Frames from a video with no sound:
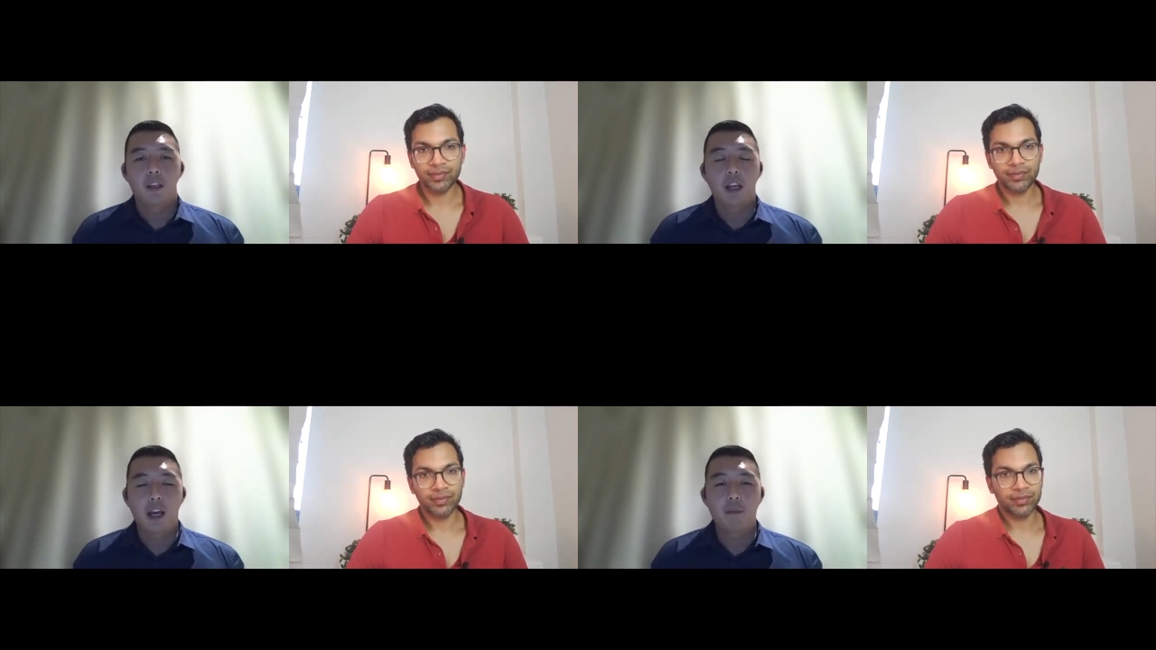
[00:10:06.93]

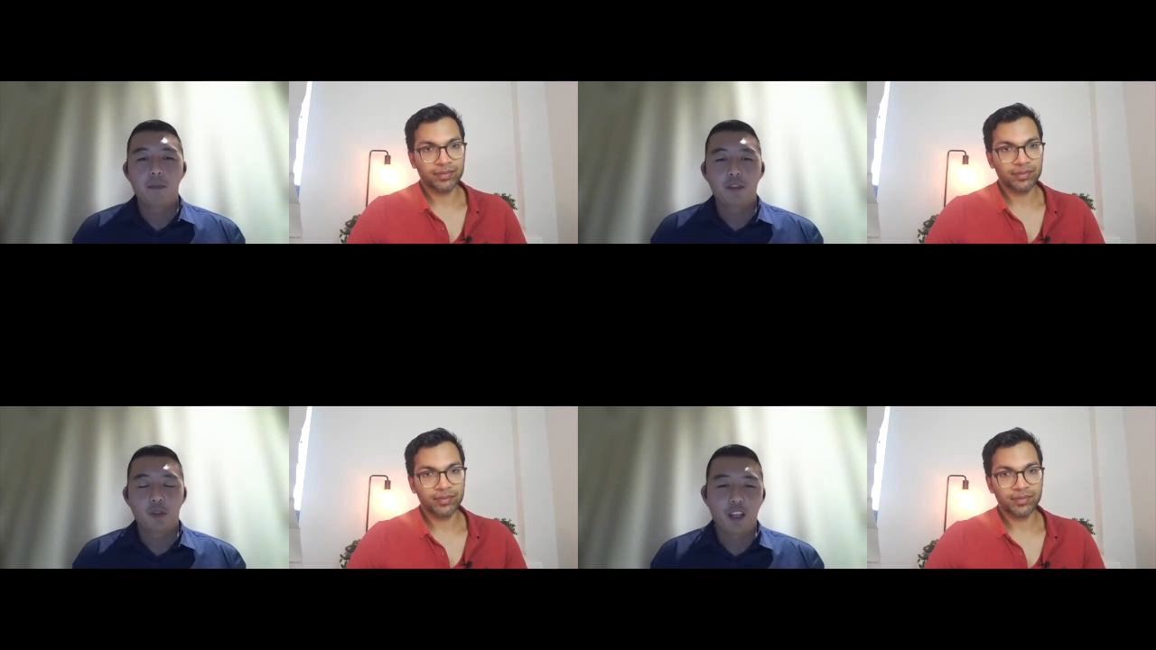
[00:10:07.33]

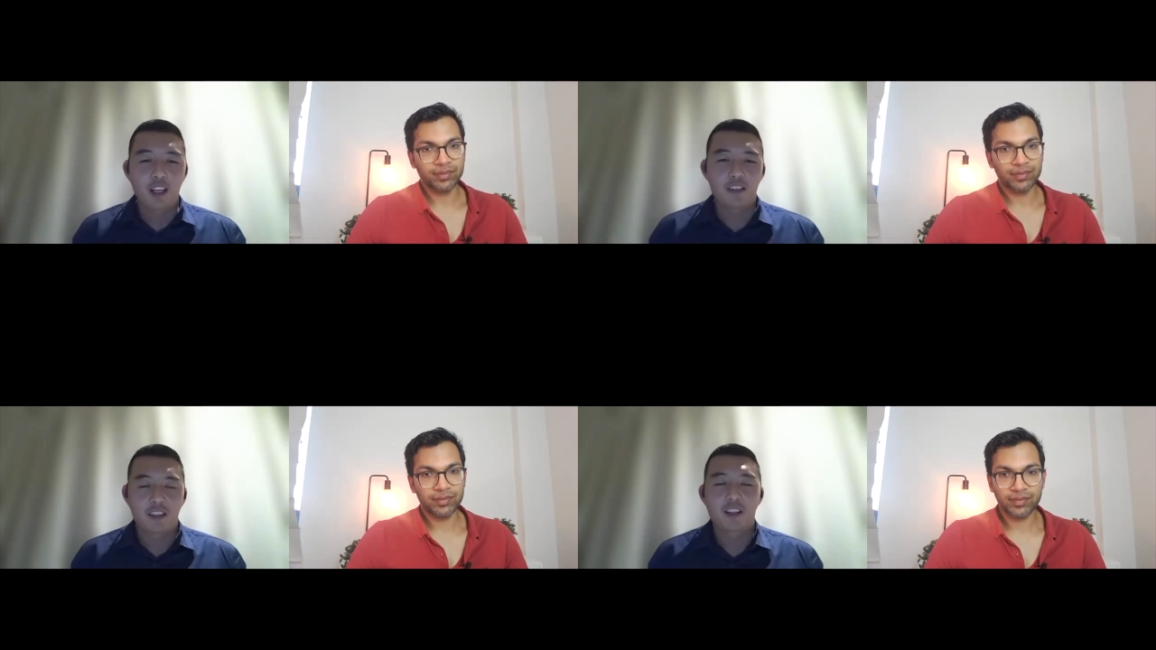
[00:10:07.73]
Speaker 1: Um, so
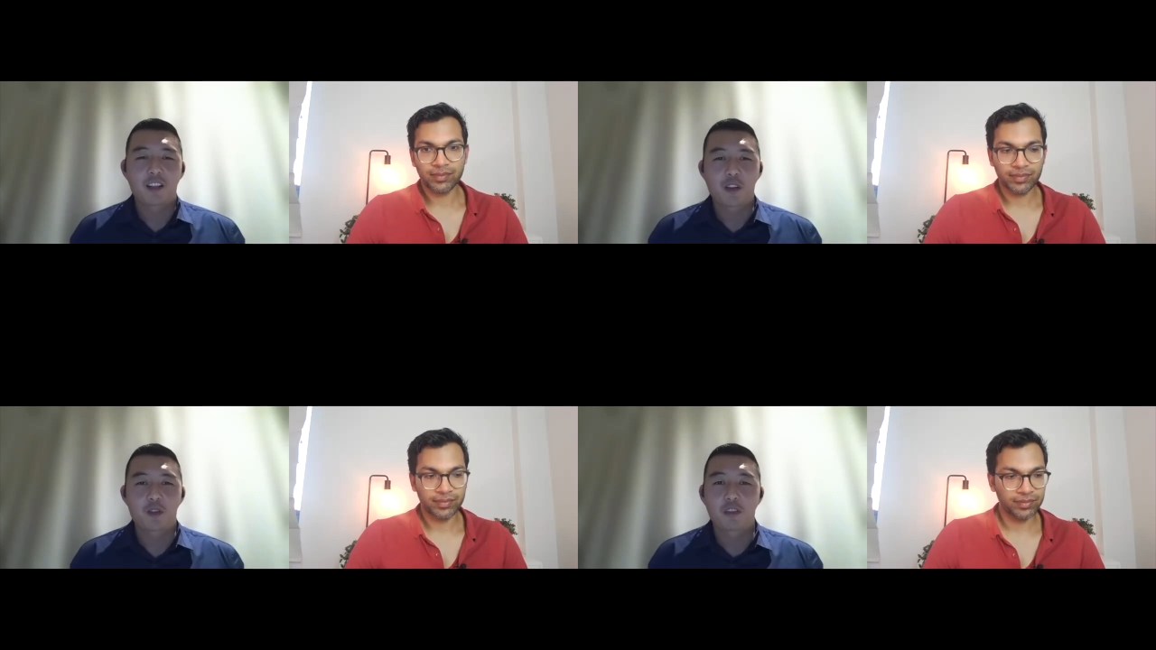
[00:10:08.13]
that's kind of
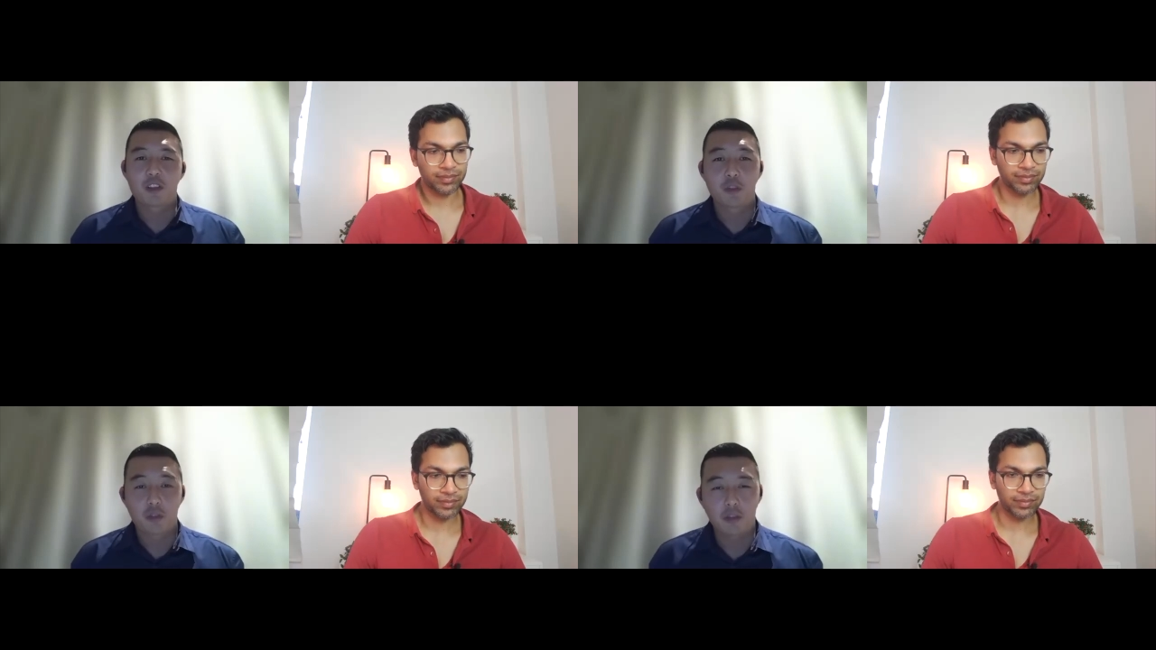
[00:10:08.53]

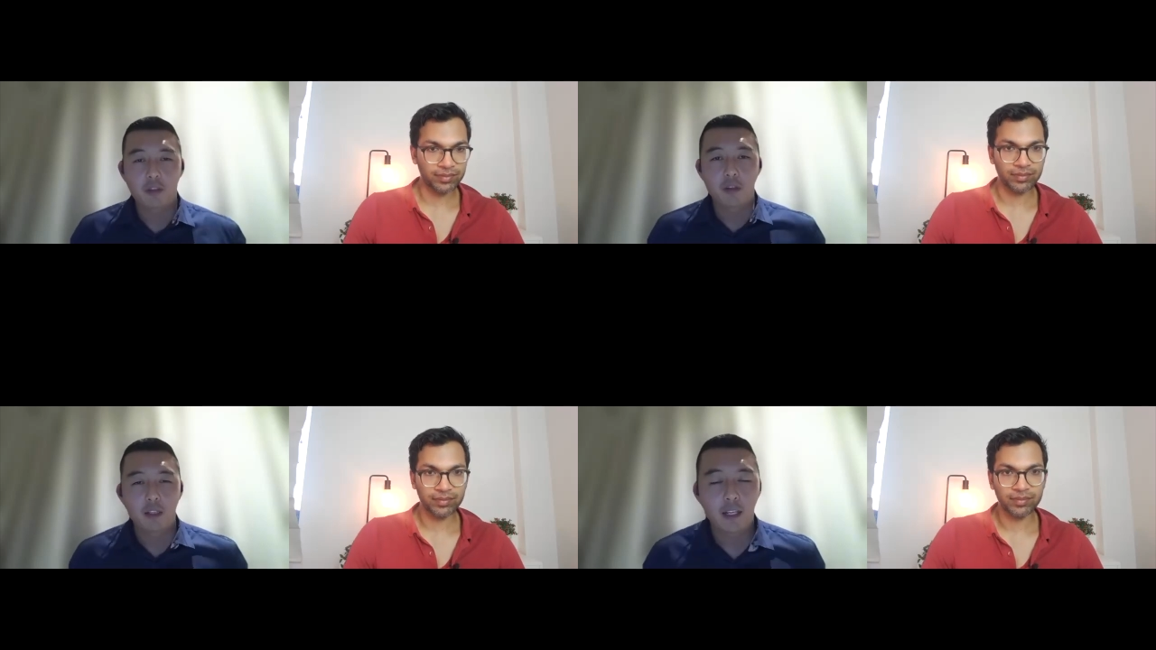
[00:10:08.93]
controversial. The,
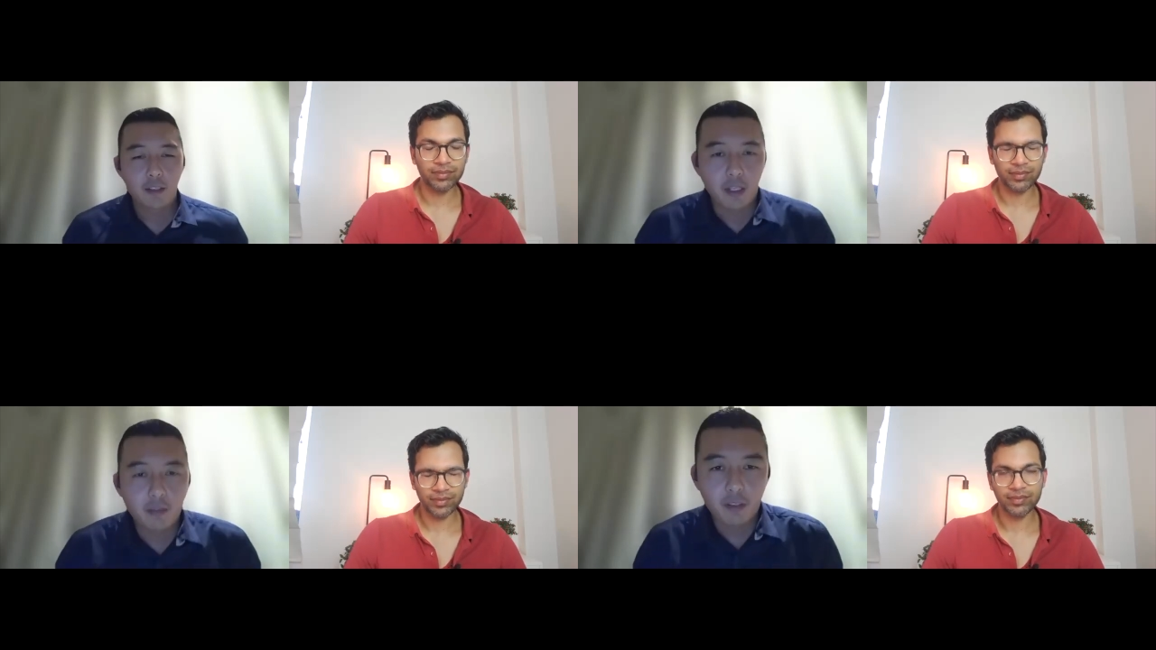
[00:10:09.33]
the
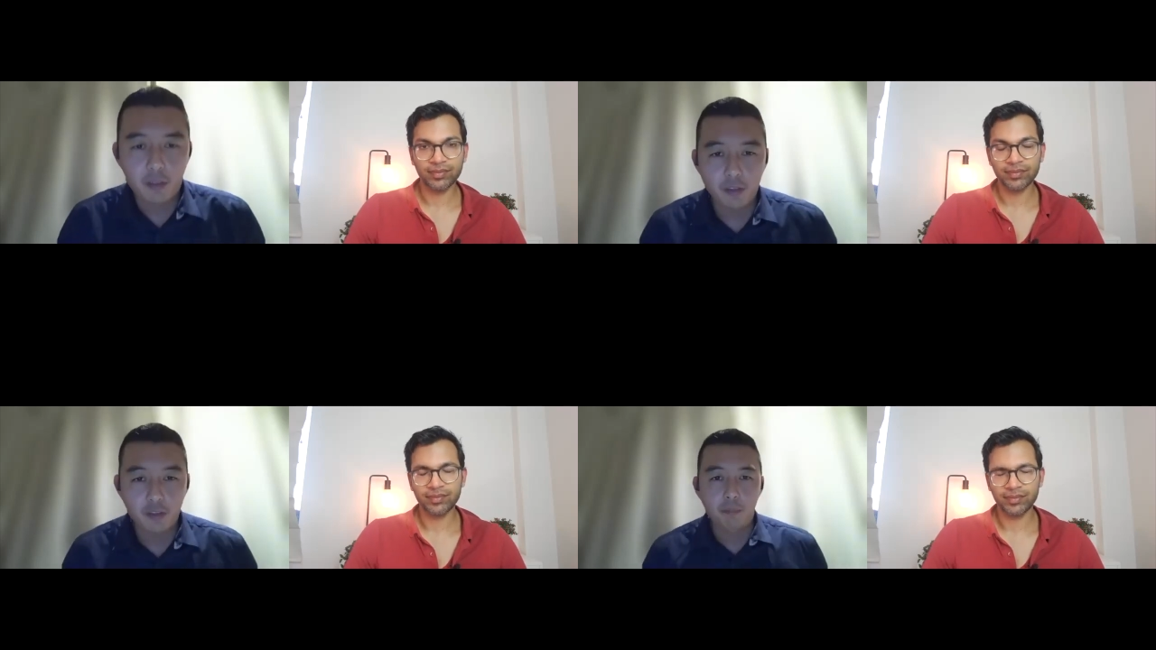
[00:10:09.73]
latest
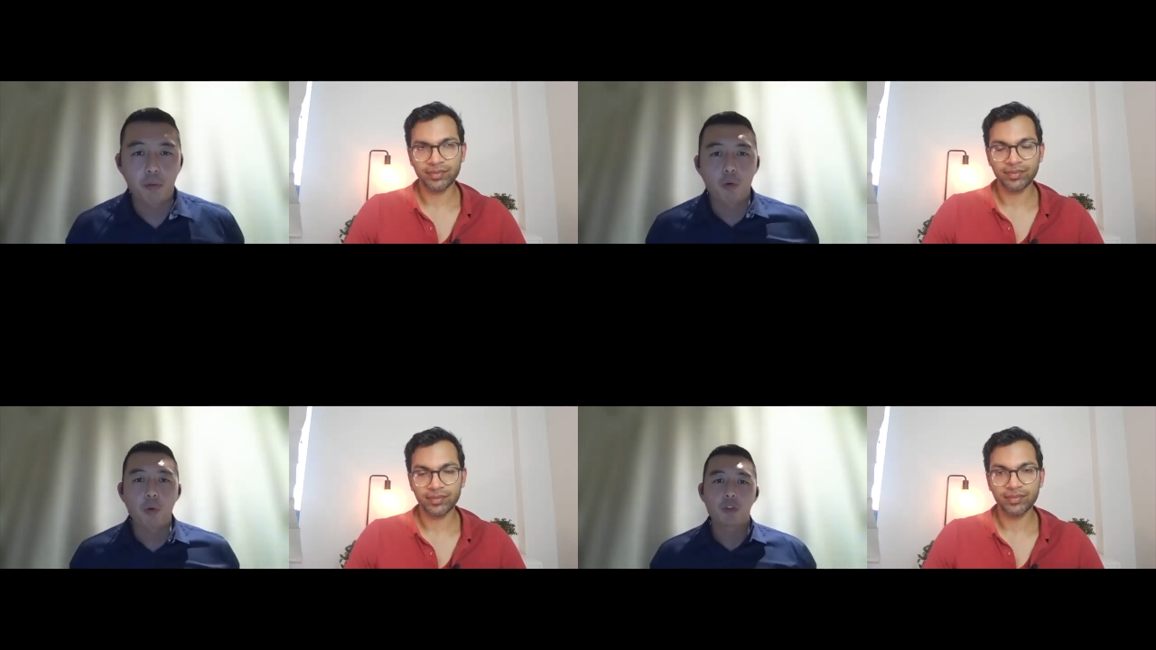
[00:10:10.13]
evidence is the
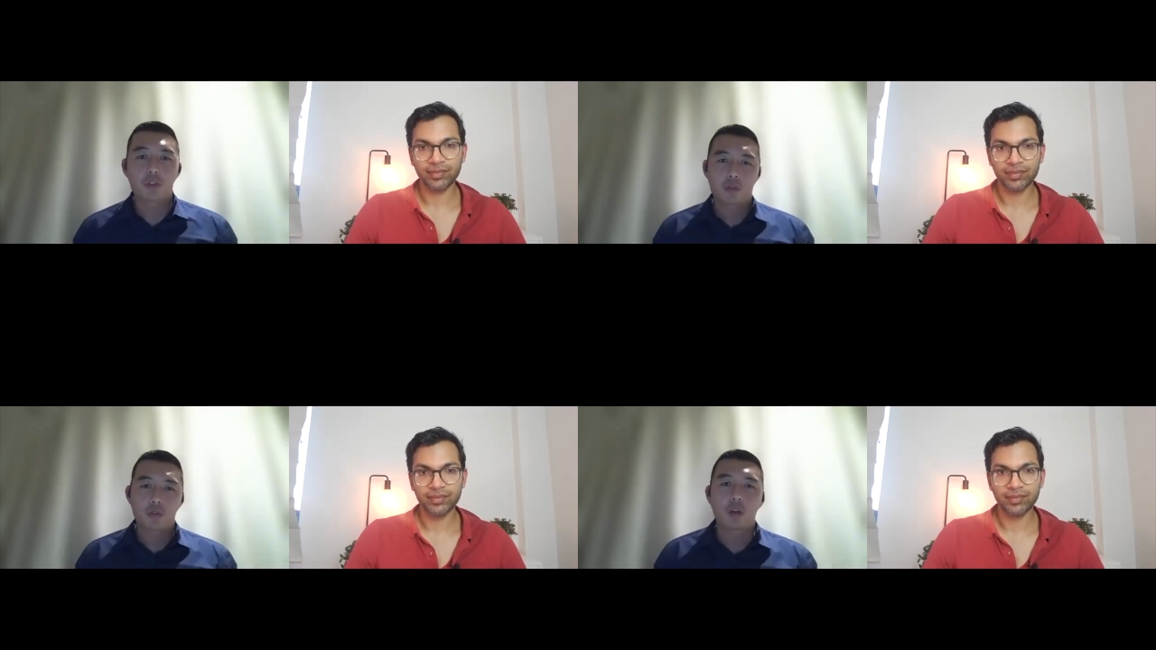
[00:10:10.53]

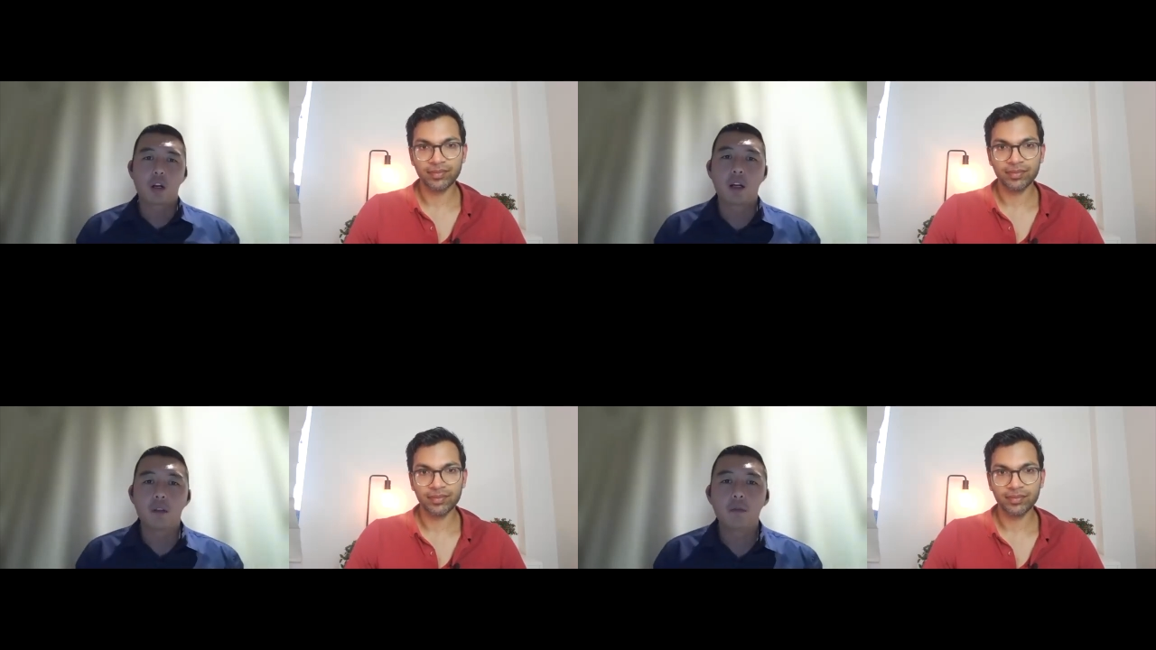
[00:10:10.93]
POISE
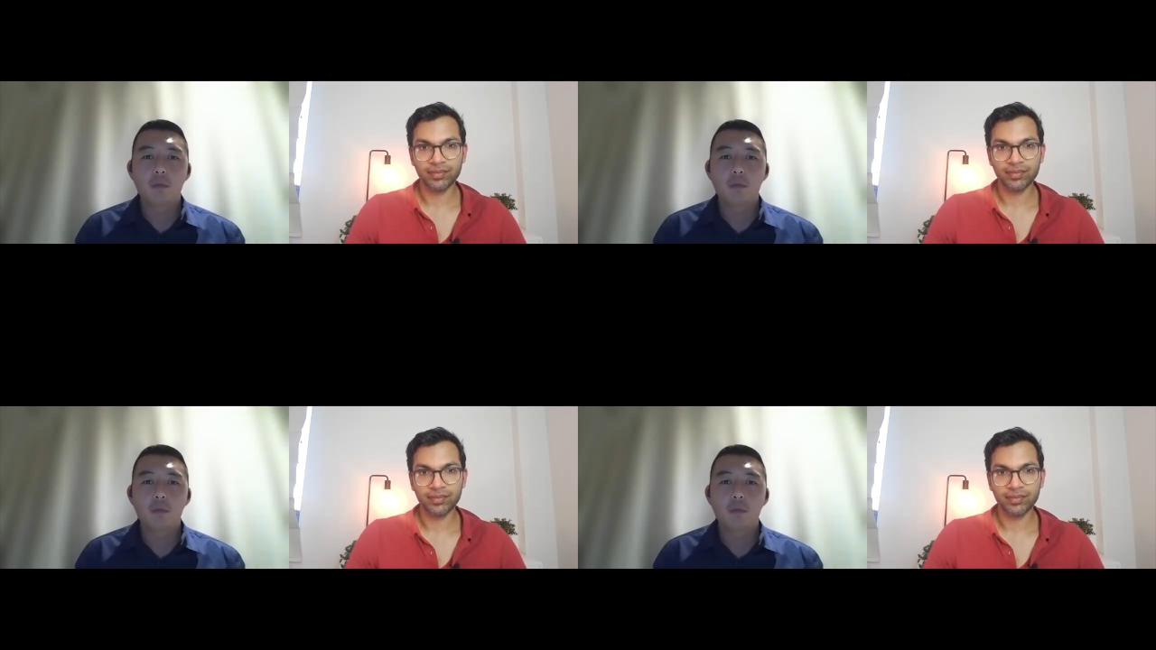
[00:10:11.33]
trial,